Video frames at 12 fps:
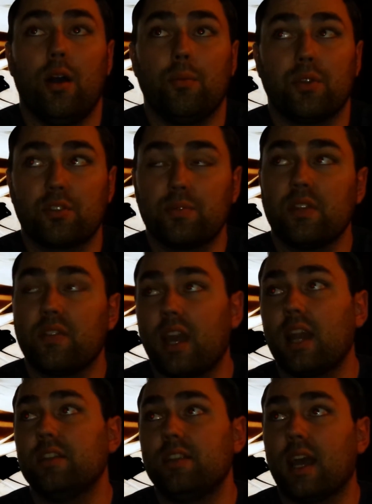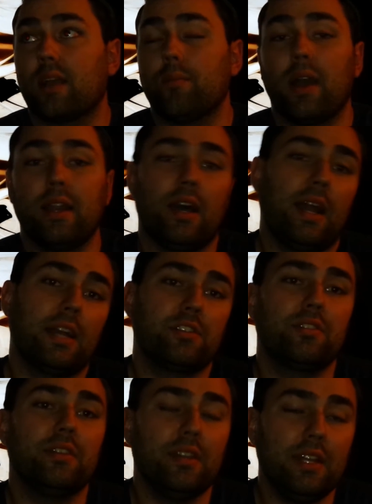your specific kind of deck might not
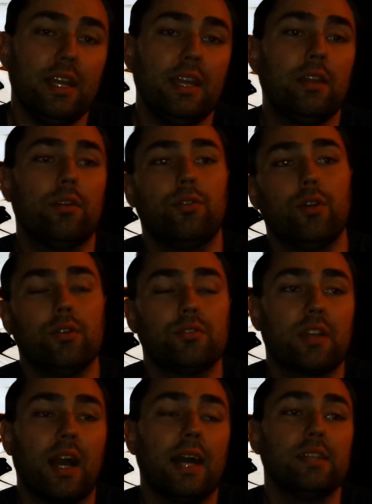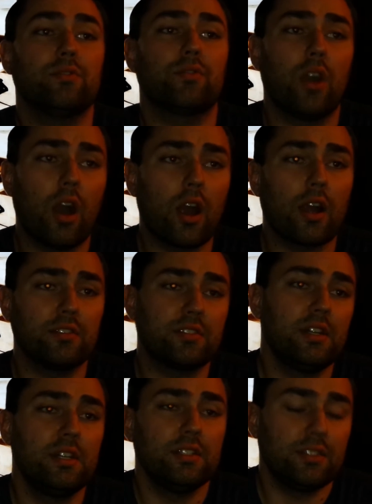actually need those kinds of
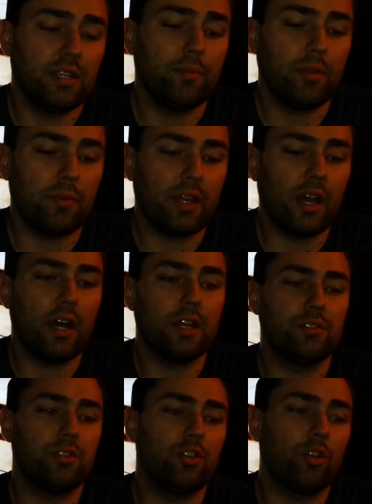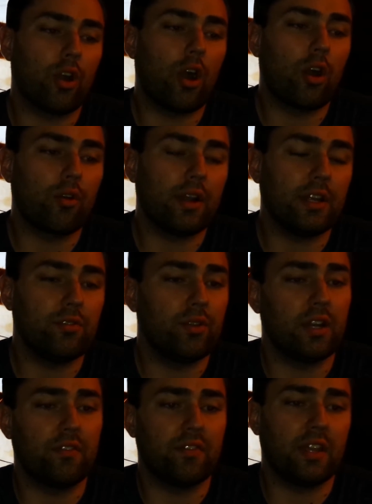cards, simply because you're already
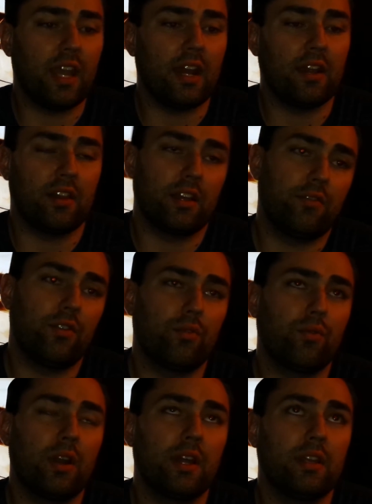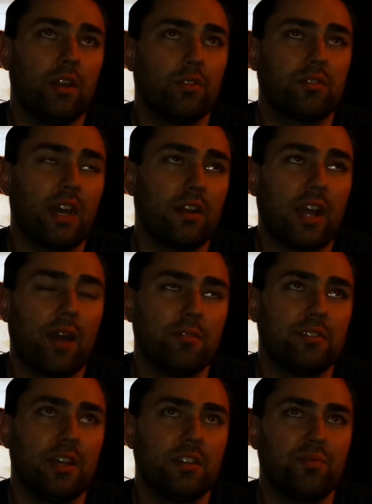doing enough negating. Like if you're running, it's kind of common
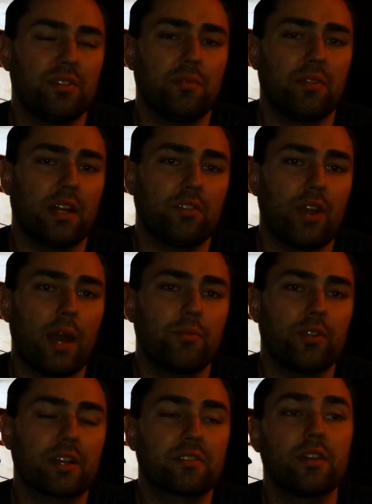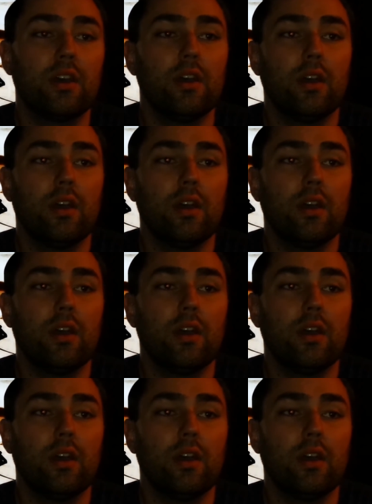sense, but something like Trap Tricks,